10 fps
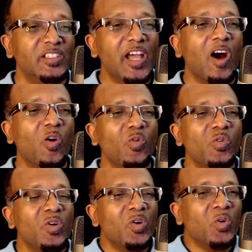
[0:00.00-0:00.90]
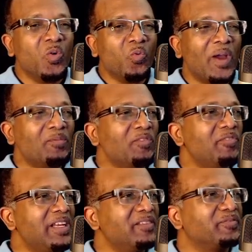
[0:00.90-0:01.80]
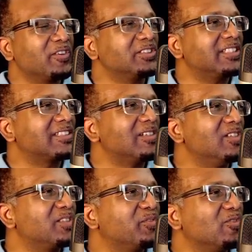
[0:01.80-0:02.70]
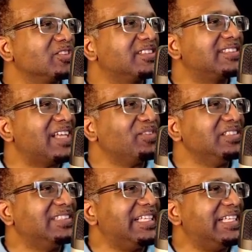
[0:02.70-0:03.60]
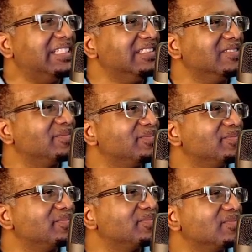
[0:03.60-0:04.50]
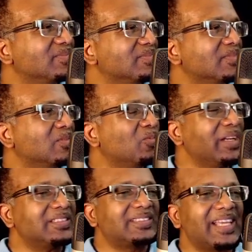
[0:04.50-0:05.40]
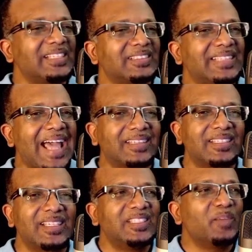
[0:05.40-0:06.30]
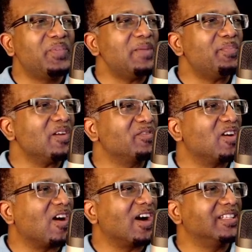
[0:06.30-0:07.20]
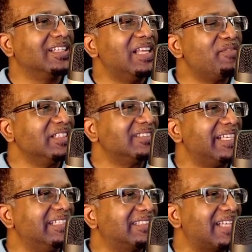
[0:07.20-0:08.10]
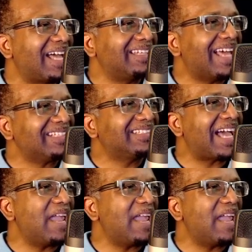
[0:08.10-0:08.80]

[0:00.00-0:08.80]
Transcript: Now, when we read in First Thessalonians four seventeen, which says that the people of God, the living saints at that